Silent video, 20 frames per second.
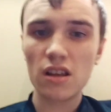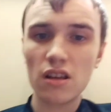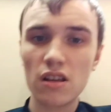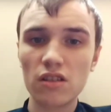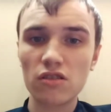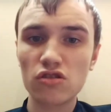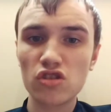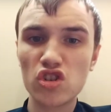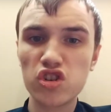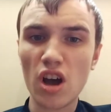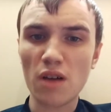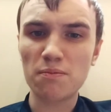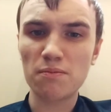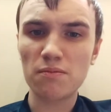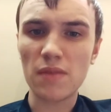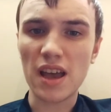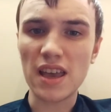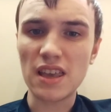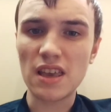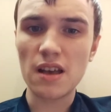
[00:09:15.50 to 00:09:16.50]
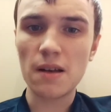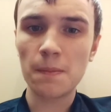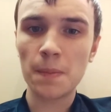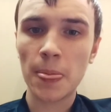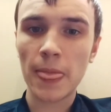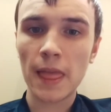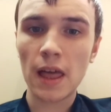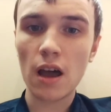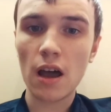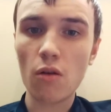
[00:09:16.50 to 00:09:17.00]
Trust me,
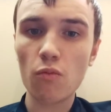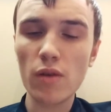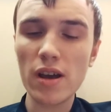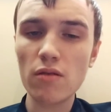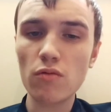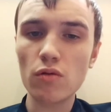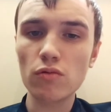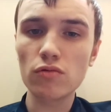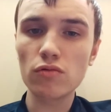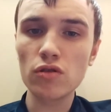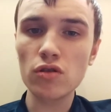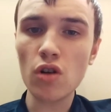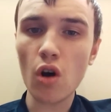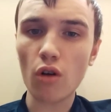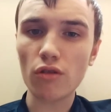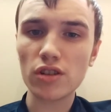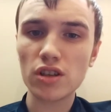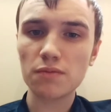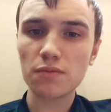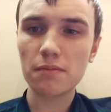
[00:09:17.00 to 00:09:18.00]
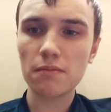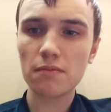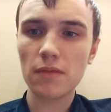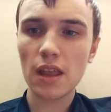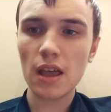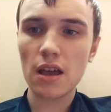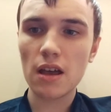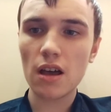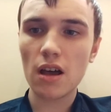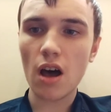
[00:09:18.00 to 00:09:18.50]
I
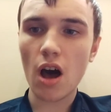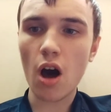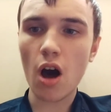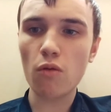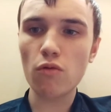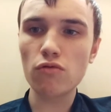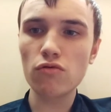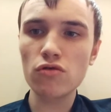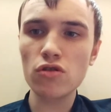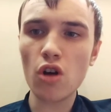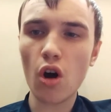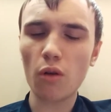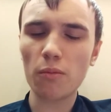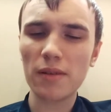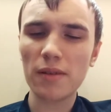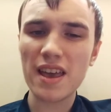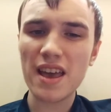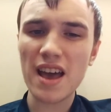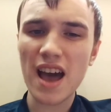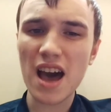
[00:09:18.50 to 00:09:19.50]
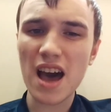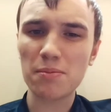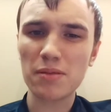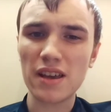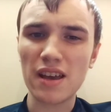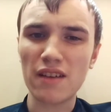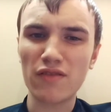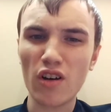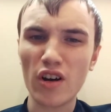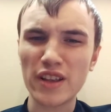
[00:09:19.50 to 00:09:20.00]
will not be happy
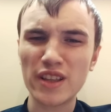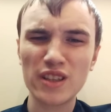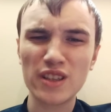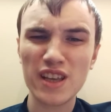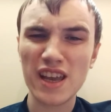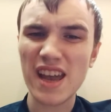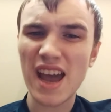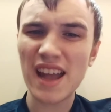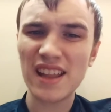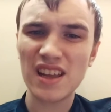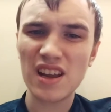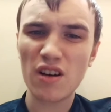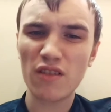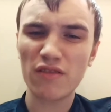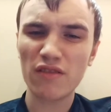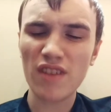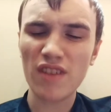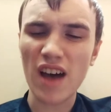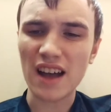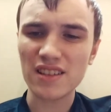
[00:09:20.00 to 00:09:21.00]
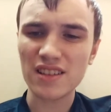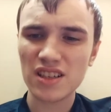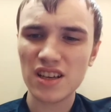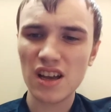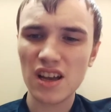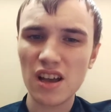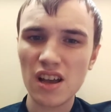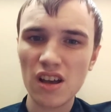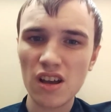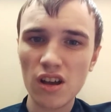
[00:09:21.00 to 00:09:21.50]
if I see any of that.
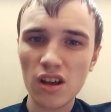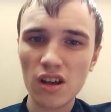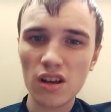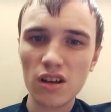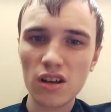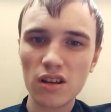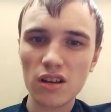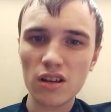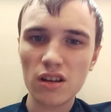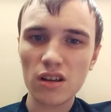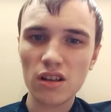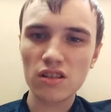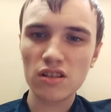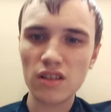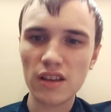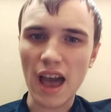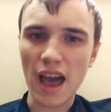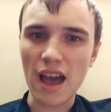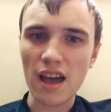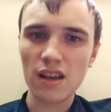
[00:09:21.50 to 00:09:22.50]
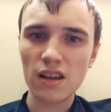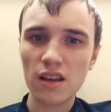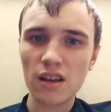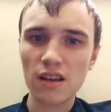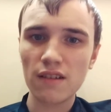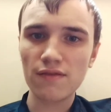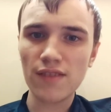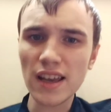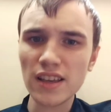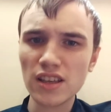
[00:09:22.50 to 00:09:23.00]
So yeah,
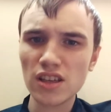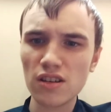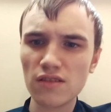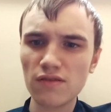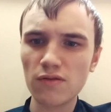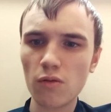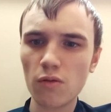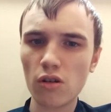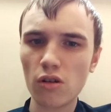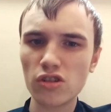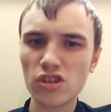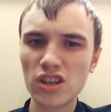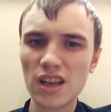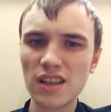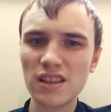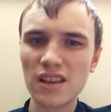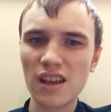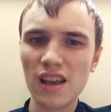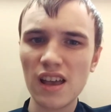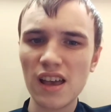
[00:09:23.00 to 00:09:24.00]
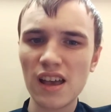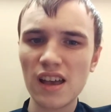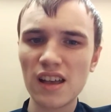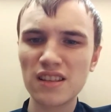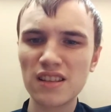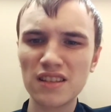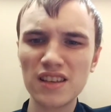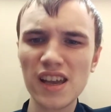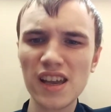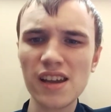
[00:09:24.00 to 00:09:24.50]
thank you for watching.
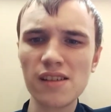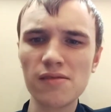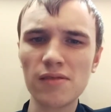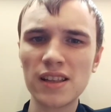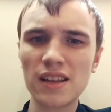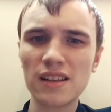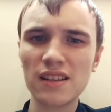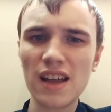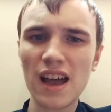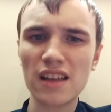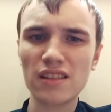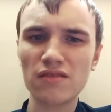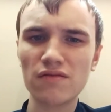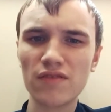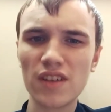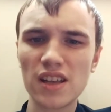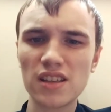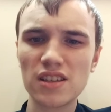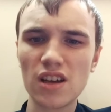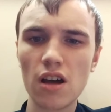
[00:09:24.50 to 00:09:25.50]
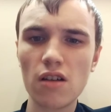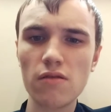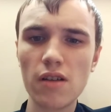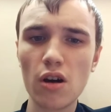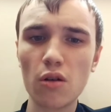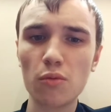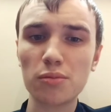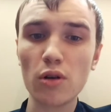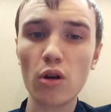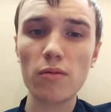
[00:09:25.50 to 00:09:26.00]
See you in the next video.
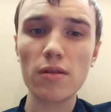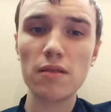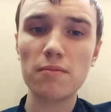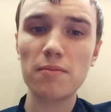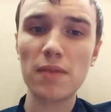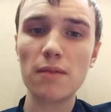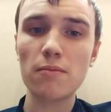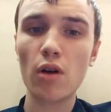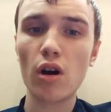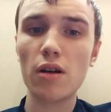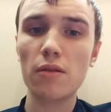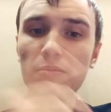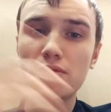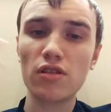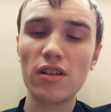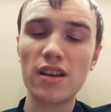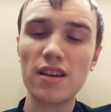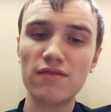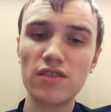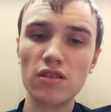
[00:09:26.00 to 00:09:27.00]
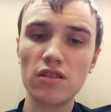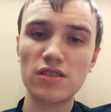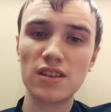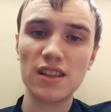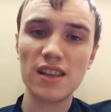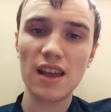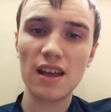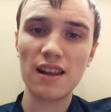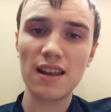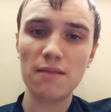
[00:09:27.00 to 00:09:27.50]
It'll probably be my preview to
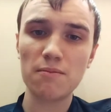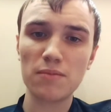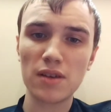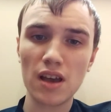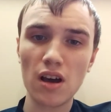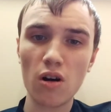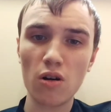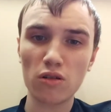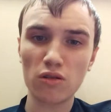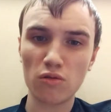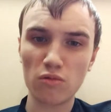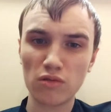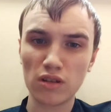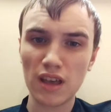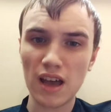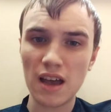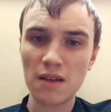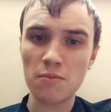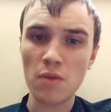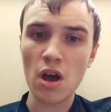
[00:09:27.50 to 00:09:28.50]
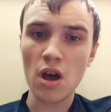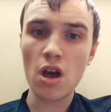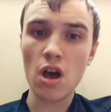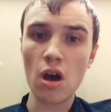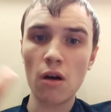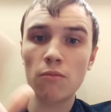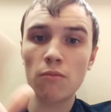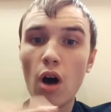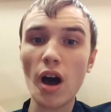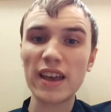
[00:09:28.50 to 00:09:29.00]
the Olympiacos game.
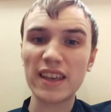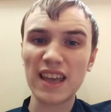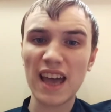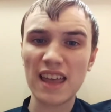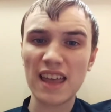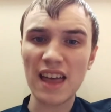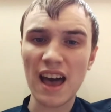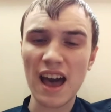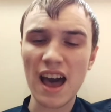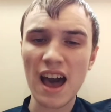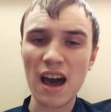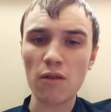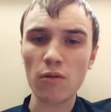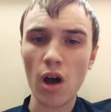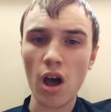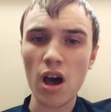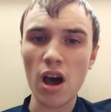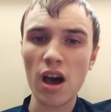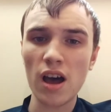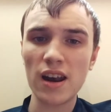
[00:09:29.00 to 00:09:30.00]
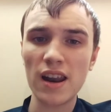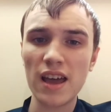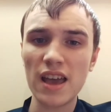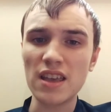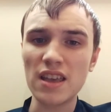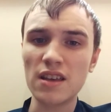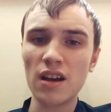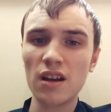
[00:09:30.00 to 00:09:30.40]
Might get that out early.